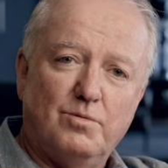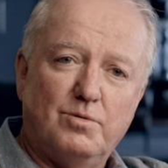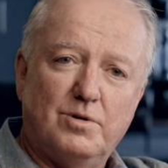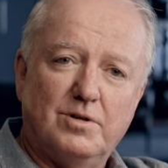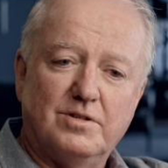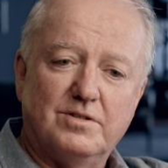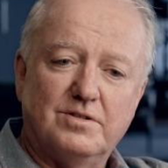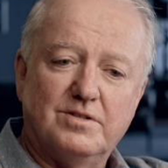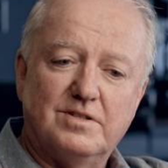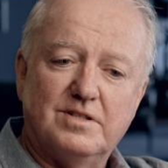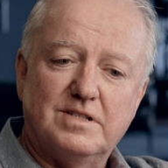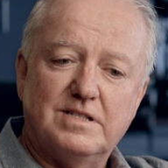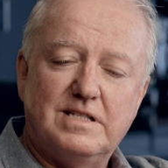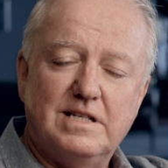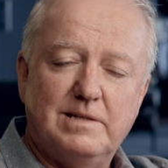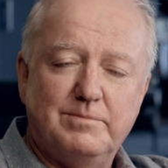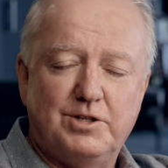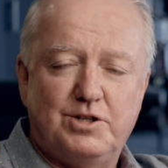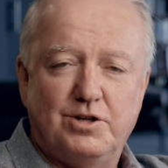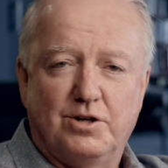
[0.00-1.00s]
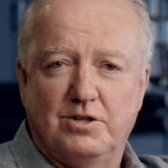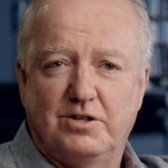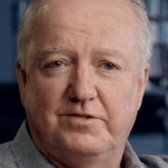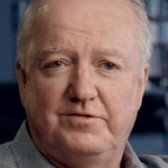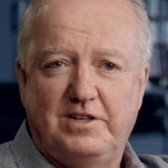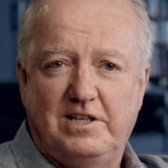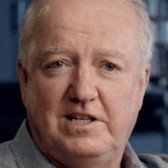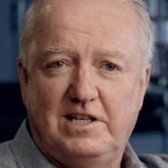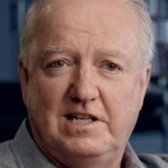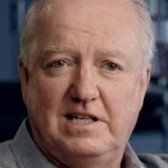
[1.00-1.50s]
Well,
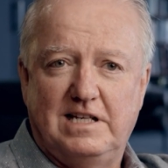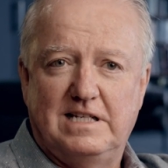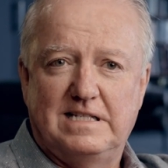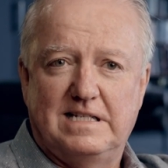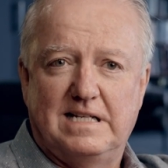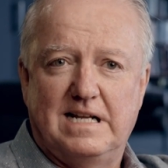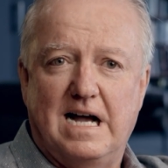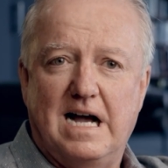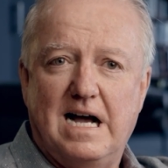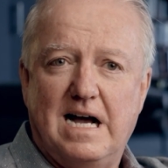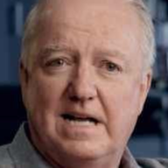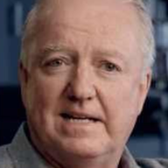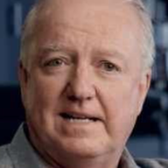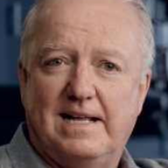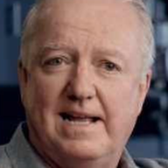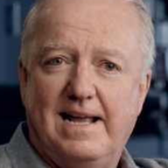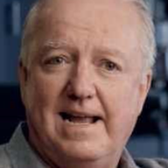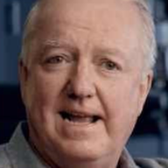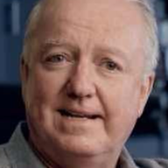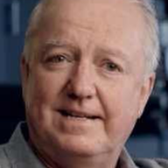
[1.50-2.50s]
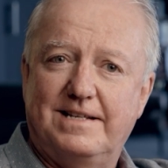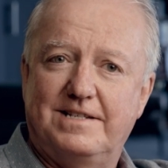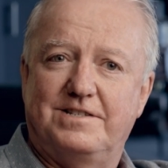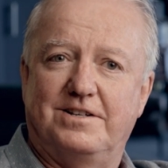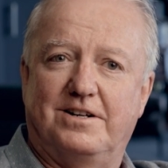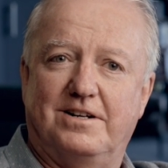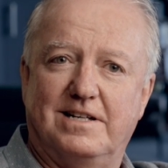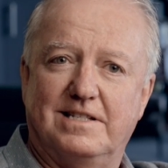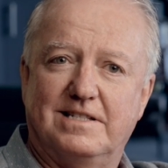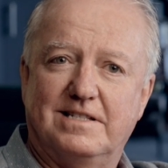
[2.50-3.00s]
cinematography is an art and a
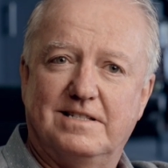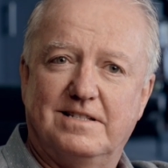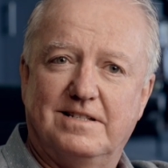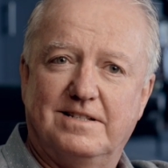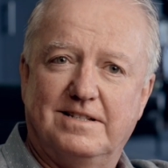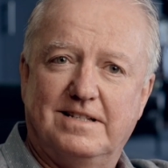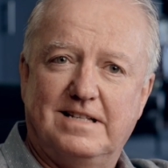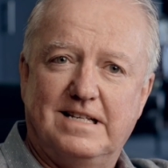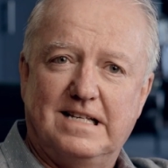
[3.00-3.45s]
science.